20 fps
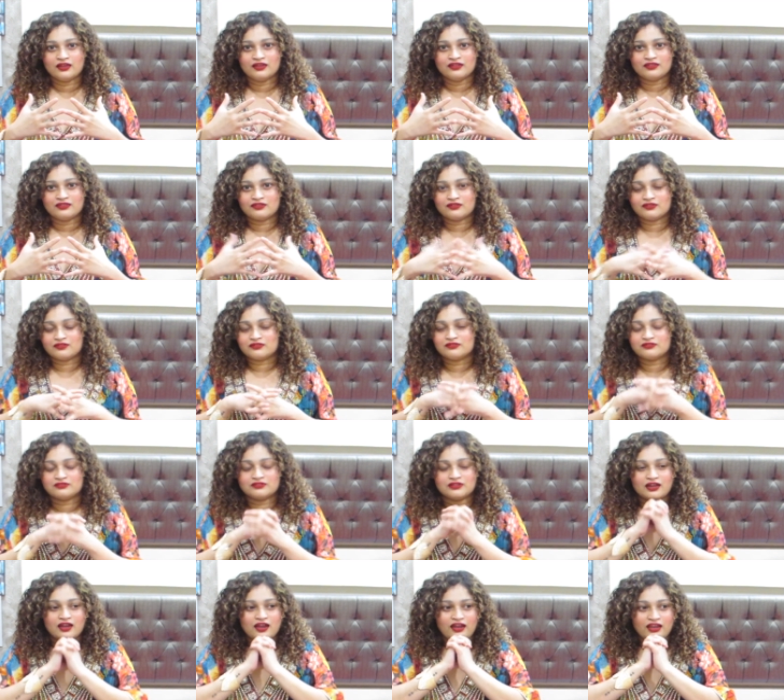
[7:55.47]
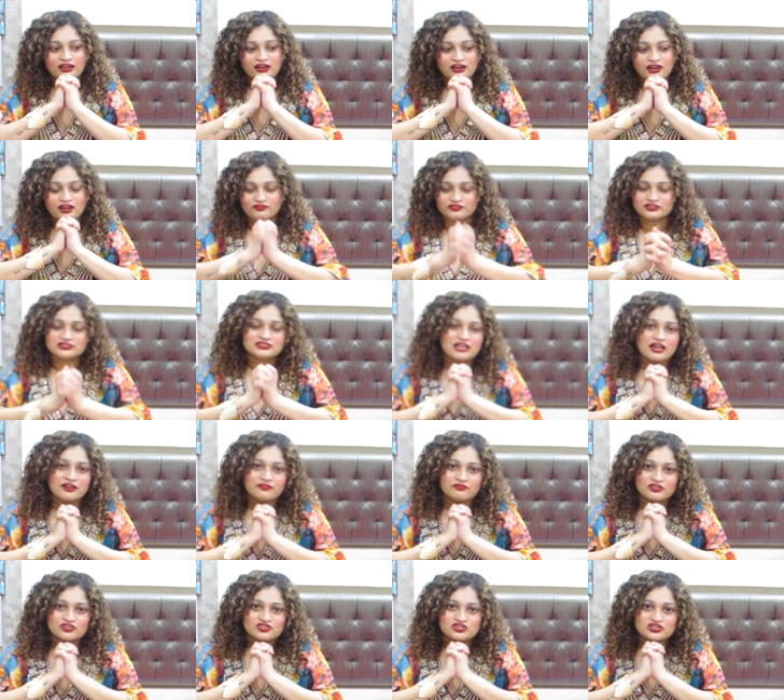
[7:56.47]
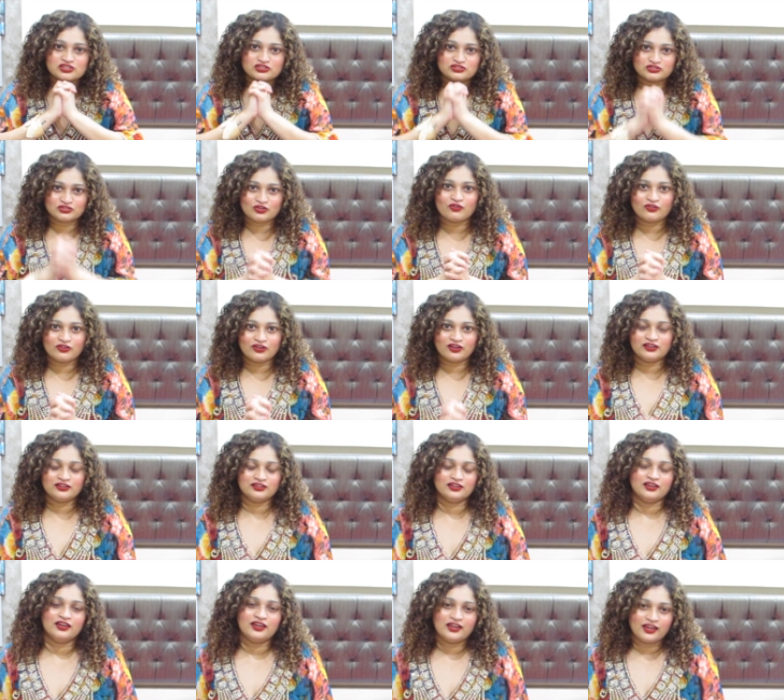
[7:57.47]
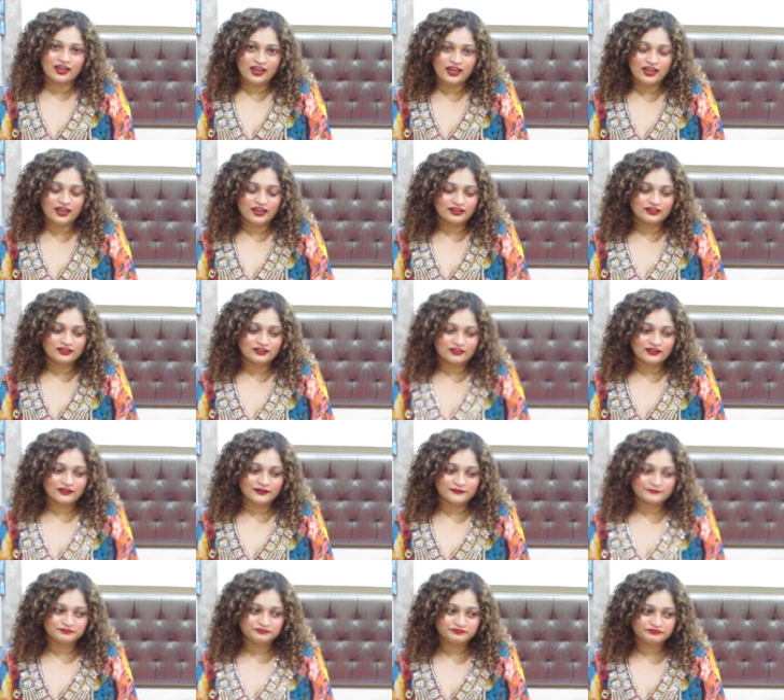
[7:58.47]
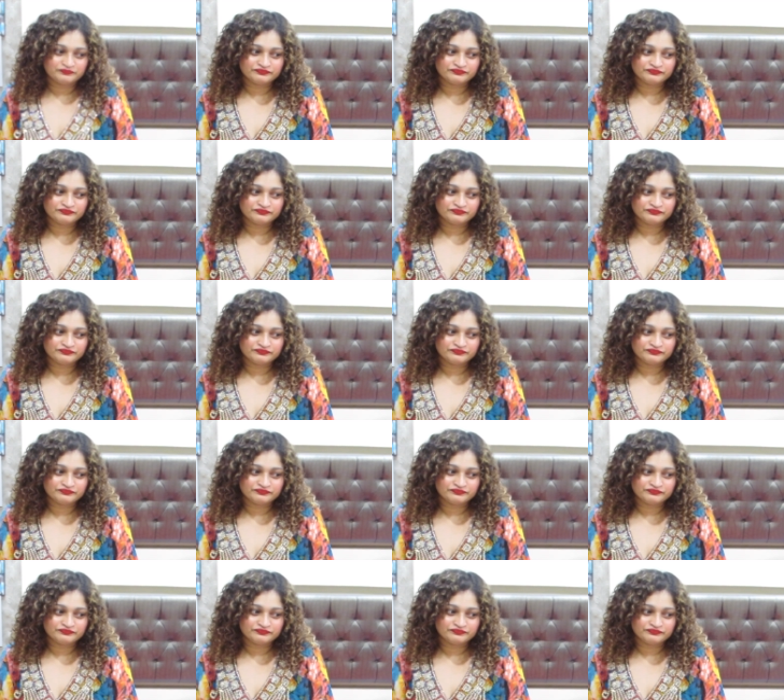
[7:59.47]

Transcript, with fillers: so I love this language. It's so good, and um,